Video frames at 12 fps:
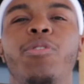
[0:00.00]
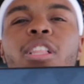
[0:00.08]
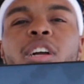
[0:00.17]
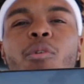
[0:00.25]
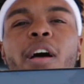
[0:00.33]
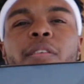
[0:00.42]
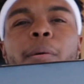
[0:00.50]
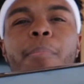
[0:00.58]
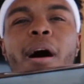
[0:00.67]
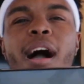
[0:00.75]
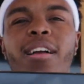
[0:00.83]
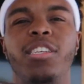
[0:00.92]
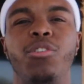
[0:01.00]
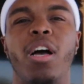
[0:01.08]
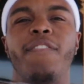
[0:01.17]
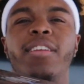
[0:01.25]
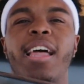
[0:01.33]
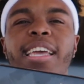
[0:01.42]
we look around the box, you
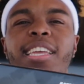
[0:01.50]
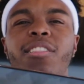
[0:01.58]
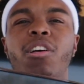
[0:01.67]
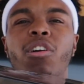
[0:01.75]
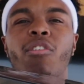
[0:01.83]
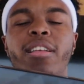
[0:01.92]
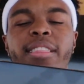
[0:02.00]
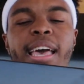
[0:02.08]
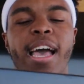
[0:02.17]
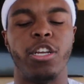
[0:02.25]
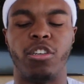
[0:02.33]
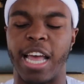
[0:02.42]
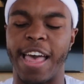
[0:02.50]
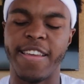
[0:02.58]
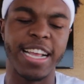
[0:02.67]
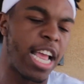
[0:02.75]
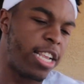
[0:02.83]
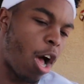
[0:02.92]
have a Nike logo right there. I
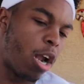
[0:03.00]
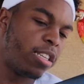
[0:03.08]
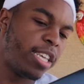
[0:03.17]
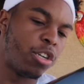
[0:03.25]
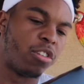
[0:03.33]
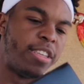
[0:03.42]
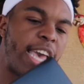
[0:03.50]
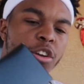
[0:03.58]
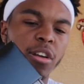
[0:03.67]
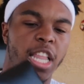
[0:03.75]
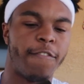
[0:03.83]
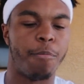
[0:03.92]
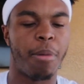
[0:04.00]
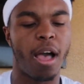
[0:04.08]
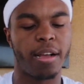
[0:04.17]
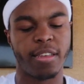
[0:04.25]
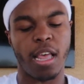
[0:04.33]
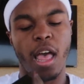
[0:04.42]
think it's honestly your standard 11
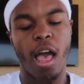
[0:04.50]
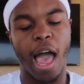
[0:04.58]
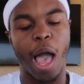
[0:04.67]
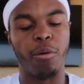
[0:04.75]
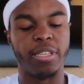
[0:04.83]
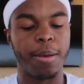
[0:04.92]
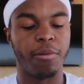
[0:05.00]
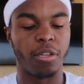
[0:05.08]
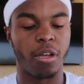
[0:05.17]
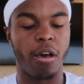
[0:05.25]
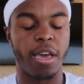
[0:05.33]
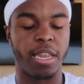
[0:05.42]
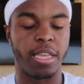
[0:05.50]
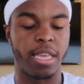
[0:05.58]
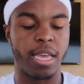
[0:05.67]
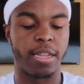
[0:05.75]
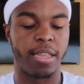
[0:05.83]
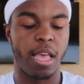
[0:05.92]
box. I was able to go ahead and
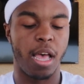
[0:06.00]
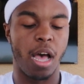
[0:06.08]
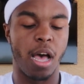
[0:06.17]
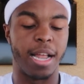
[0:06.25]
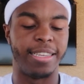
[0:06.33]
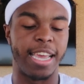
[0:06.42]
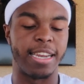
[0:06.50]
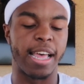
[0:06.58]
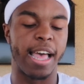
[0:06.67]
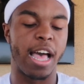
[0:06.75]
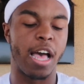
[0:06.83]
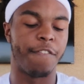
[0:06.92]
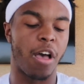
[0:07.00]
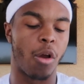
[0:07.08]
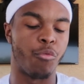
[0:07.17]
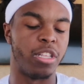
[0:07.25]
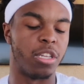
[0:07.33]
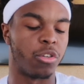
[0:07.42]
get a 10.5.
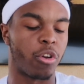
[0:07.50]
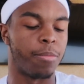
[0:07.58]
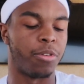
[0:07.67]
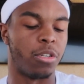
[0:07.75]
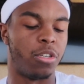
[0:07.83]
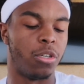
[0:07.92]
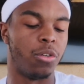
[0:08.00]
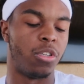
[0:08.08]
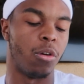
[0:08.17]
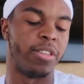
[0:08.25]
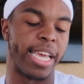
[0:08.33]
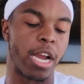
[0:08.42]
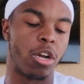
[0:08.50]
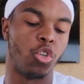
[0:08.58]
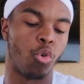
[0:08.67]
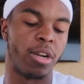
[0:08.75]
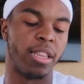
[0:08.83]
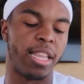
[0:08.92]
I'll read the description too. So it's Air
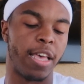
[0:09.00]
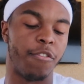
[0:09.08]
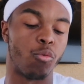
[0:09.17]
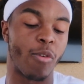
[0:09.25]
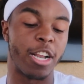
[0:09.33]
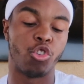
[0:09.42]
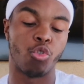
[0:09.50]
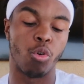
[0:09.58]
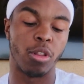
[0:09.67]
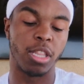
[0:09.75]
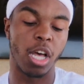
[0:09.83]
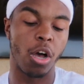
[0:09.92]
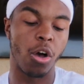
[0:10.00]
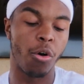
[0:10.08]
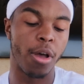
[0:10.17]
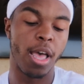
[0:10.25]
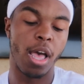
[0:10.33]
Jordan 11 Retro Low,